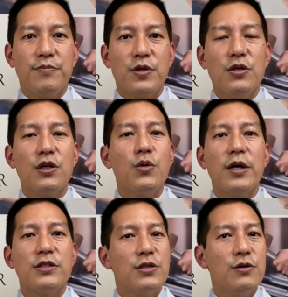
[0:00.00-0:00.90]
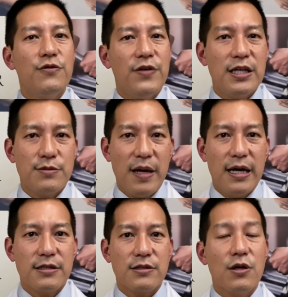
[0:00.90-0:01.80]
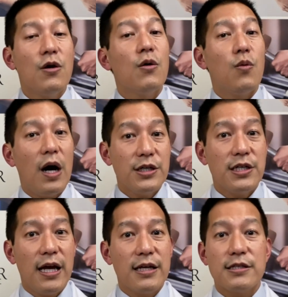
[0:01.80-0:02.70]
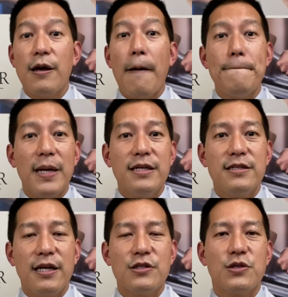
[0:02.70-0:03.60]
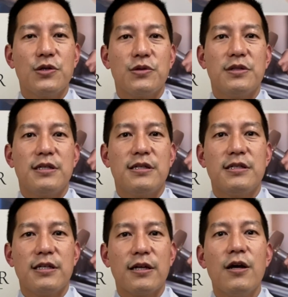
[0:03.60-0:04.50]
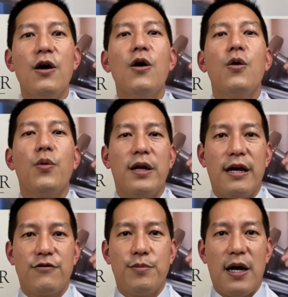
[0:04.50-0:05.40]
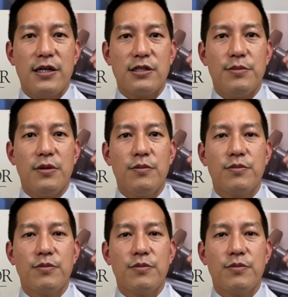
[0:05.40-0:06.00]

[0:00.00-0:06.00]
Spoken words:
You can wear 2 face masks, wash hands, maintain social distancing whenever possible.